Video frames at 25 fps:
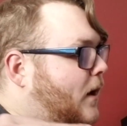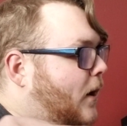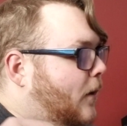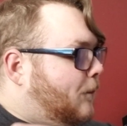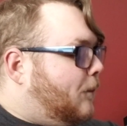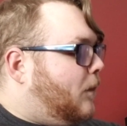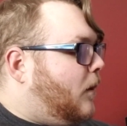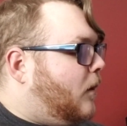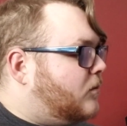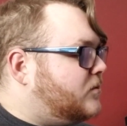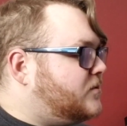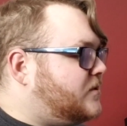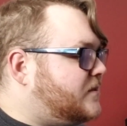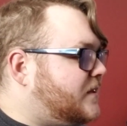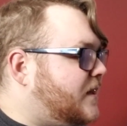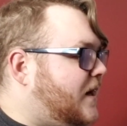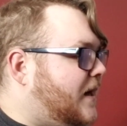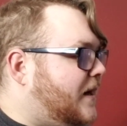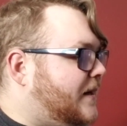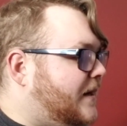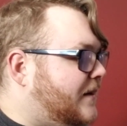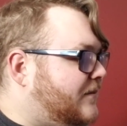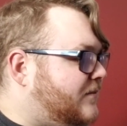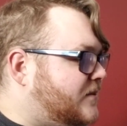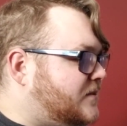Post it
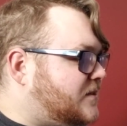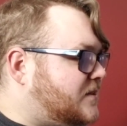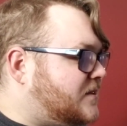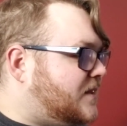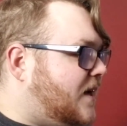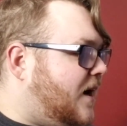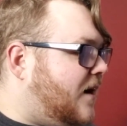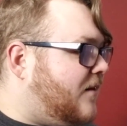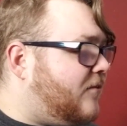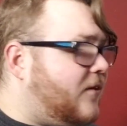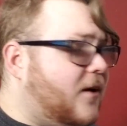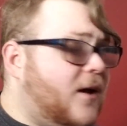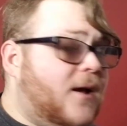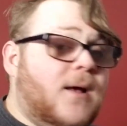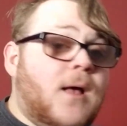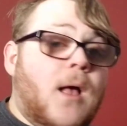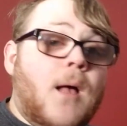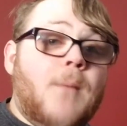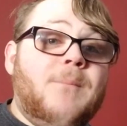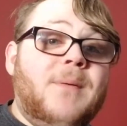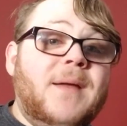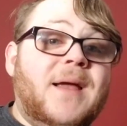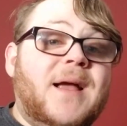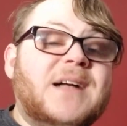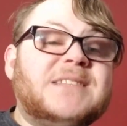on different stuff.
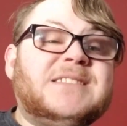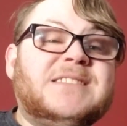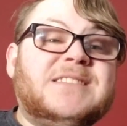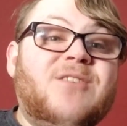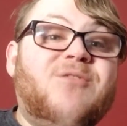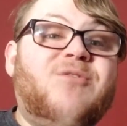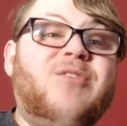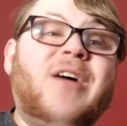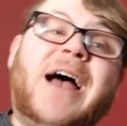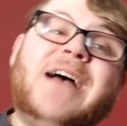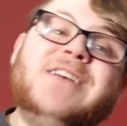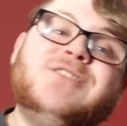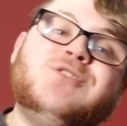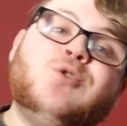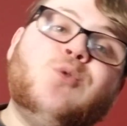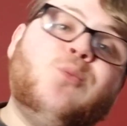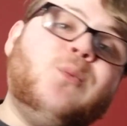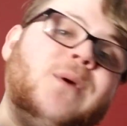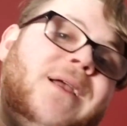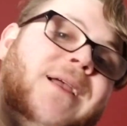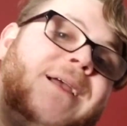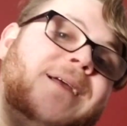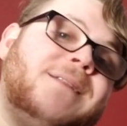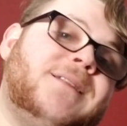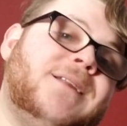Because the faster
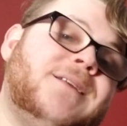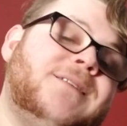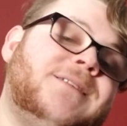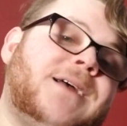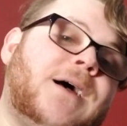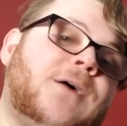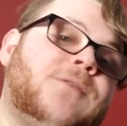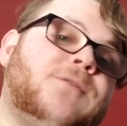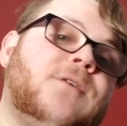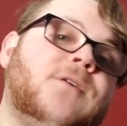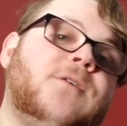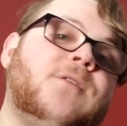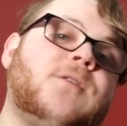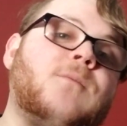we get this out there,